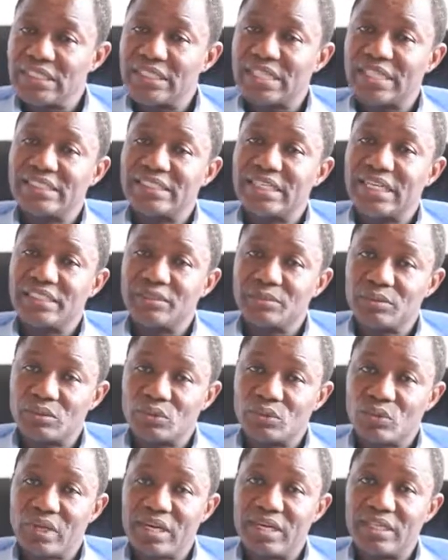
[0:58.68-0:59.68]
Yeah, it has been
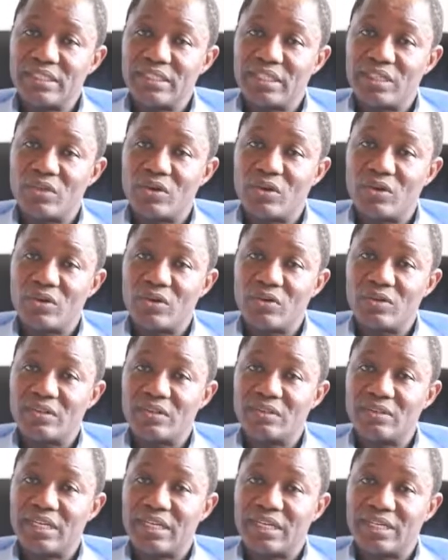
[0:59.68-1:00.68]
quite a
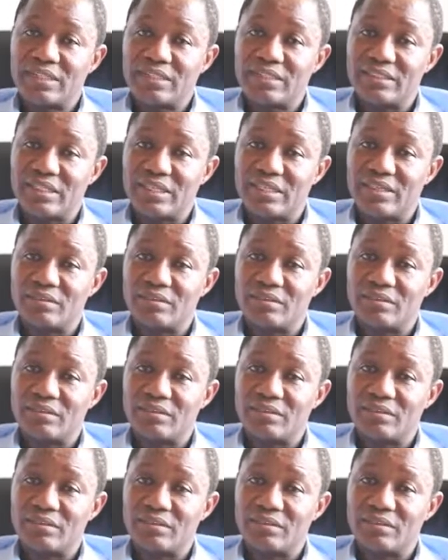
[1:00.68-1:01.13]
long and